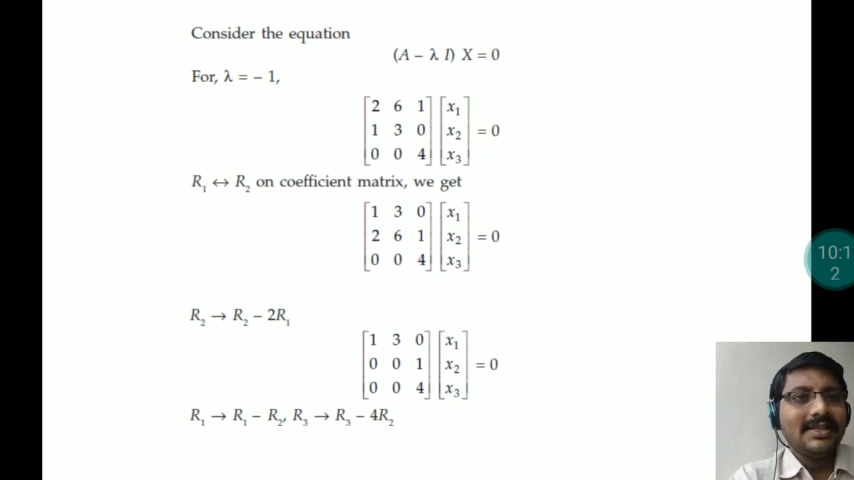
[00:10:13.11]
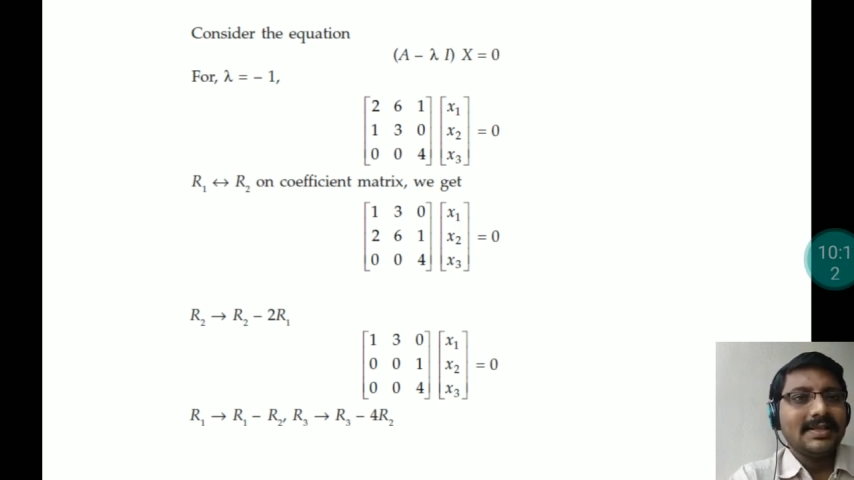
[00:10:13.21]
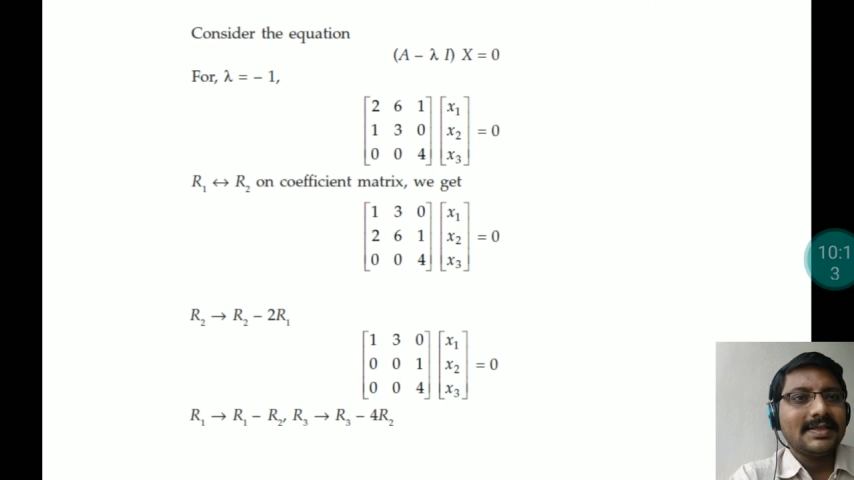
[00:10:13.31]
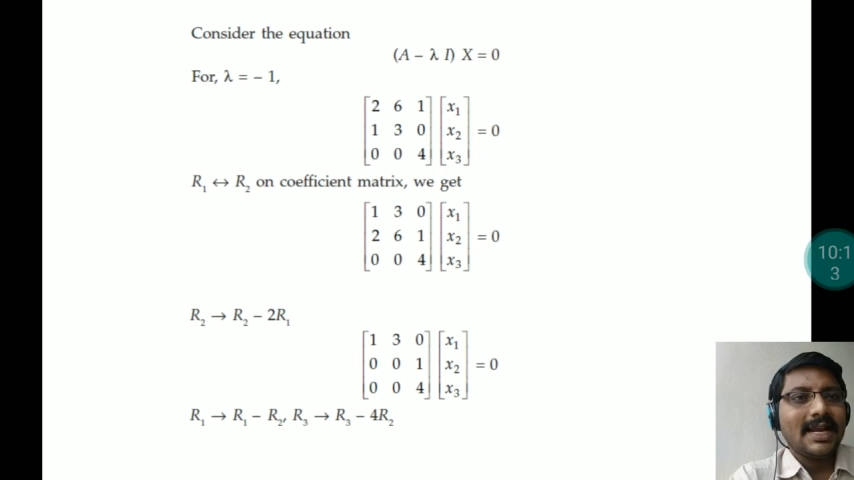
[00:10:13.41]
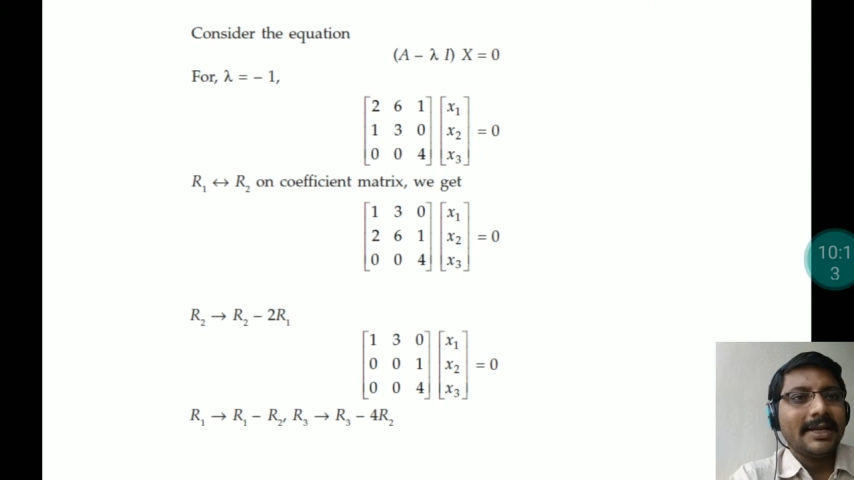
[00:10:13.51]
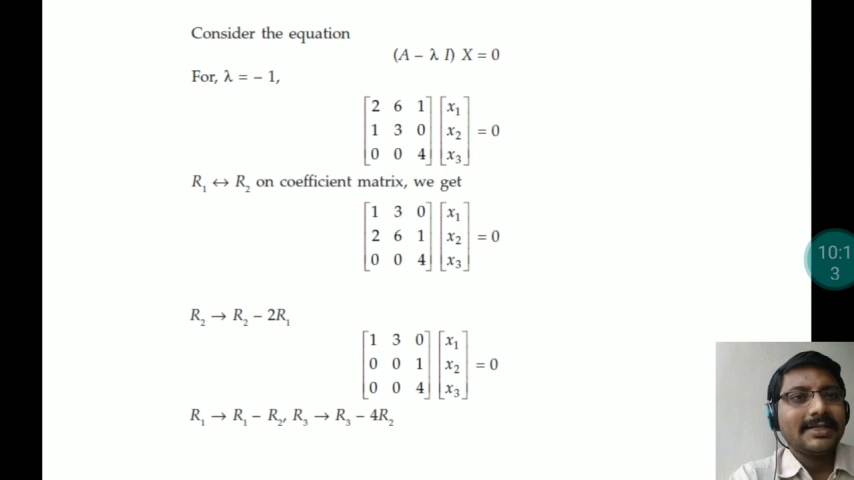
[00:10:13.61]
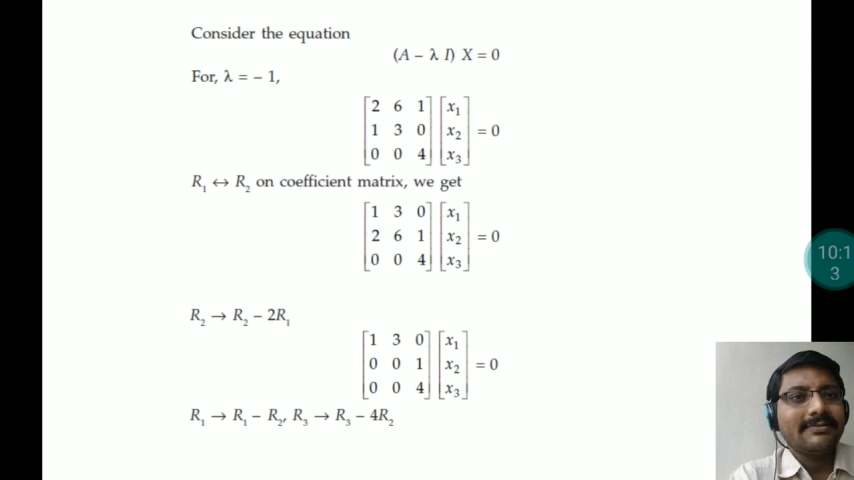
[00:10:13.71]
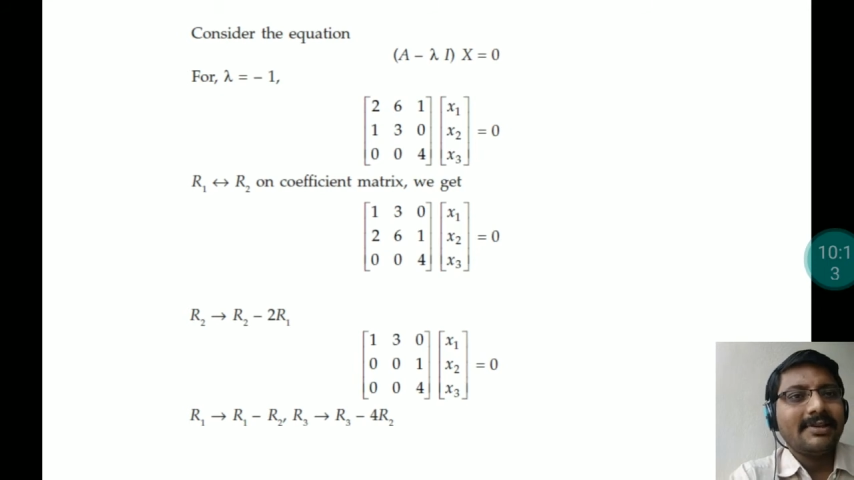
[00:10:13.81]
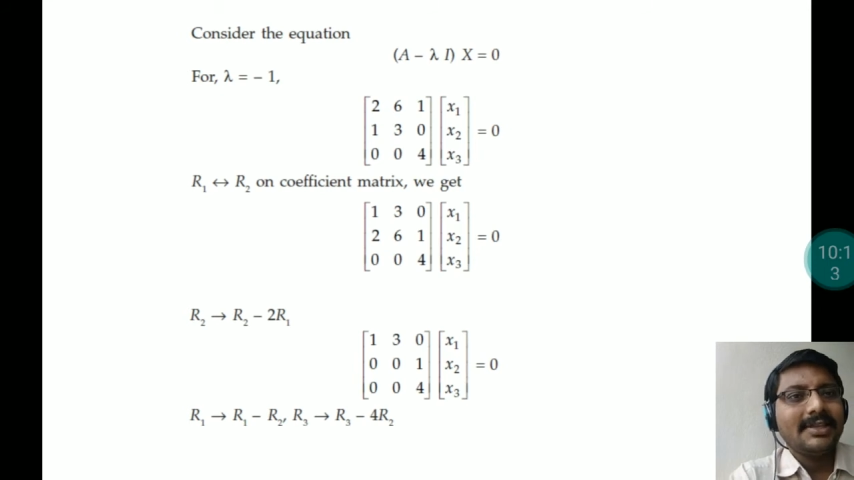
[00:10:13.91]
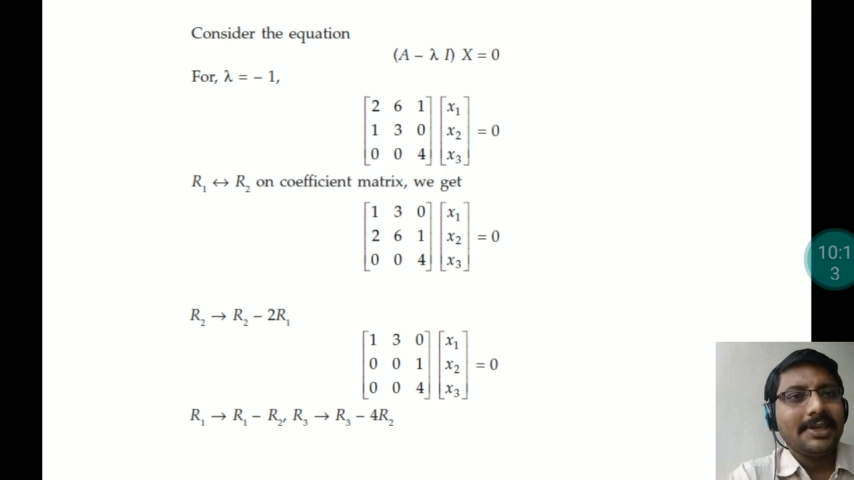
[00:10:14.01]
which is
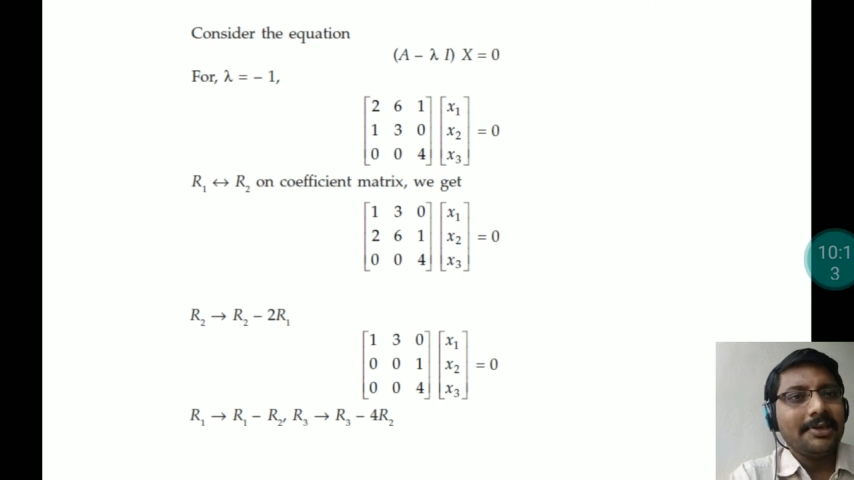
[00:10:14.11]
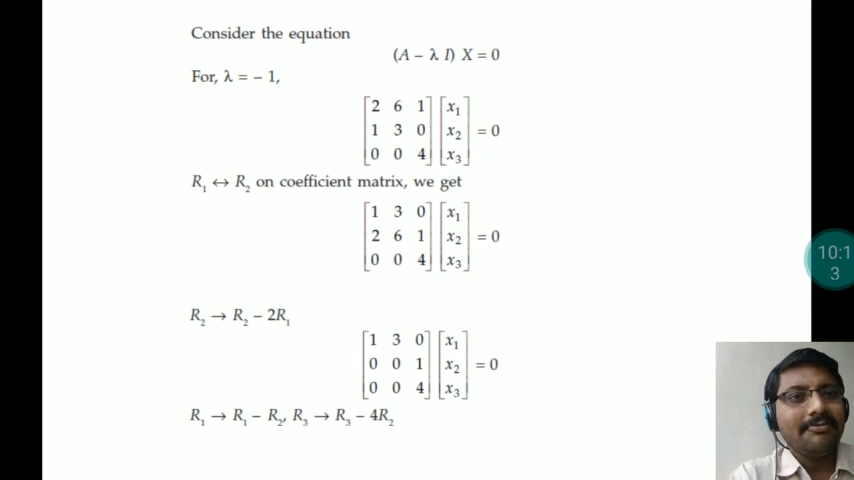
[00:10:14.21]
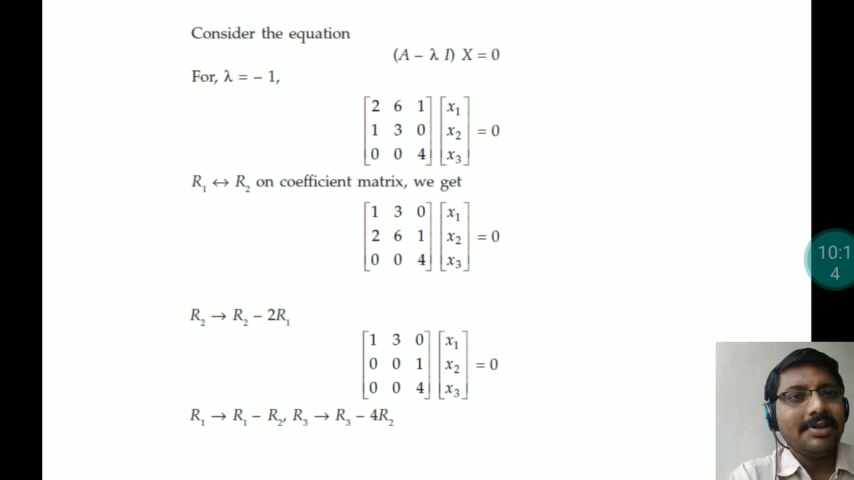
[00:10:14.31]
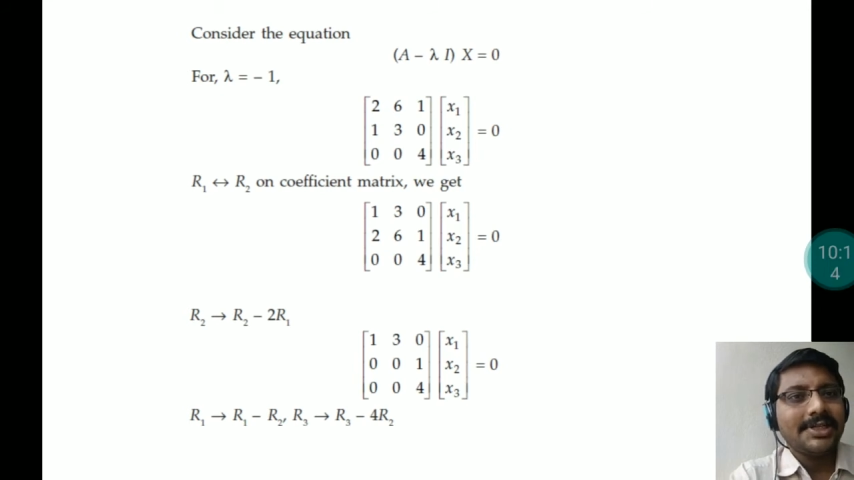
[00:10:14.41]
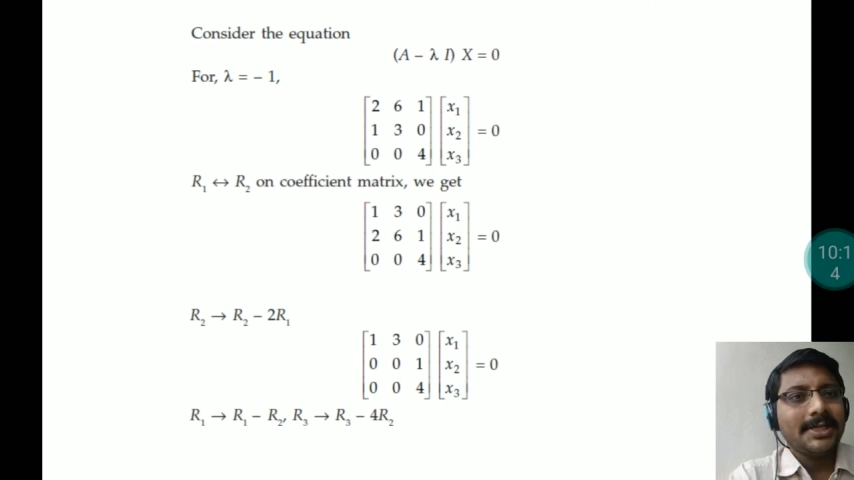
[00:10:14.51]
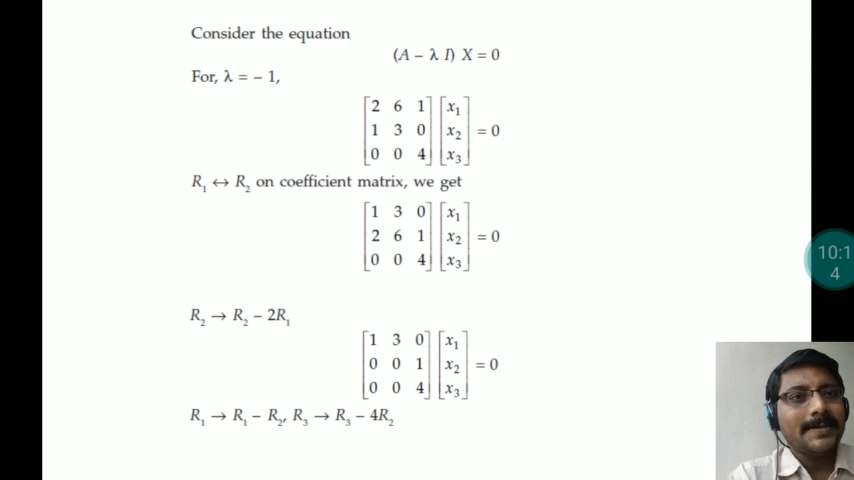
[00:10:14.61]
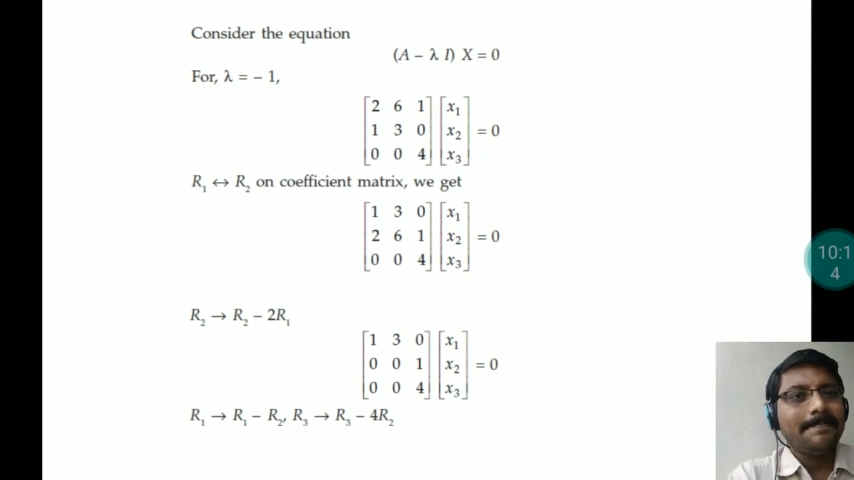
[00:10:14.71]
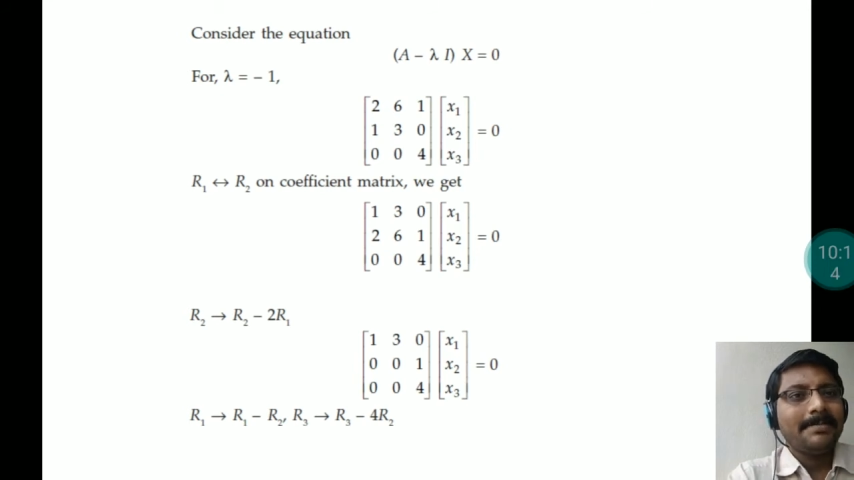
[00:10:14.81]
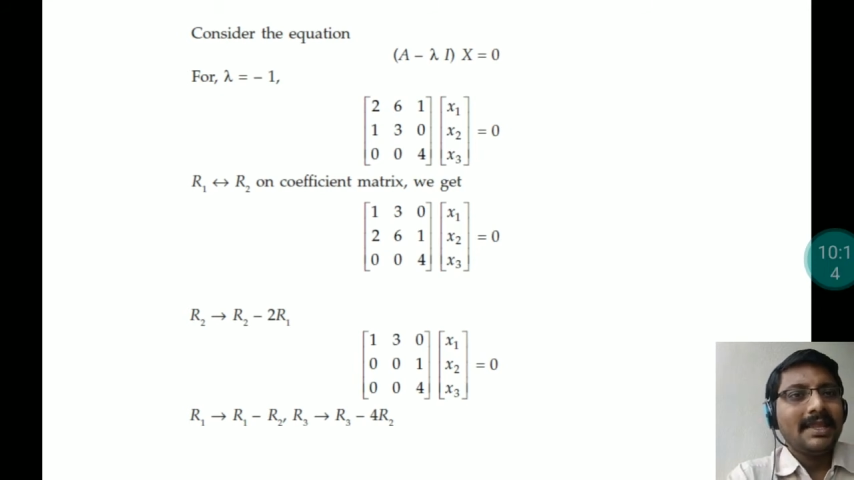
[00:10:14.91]
satisfying the equation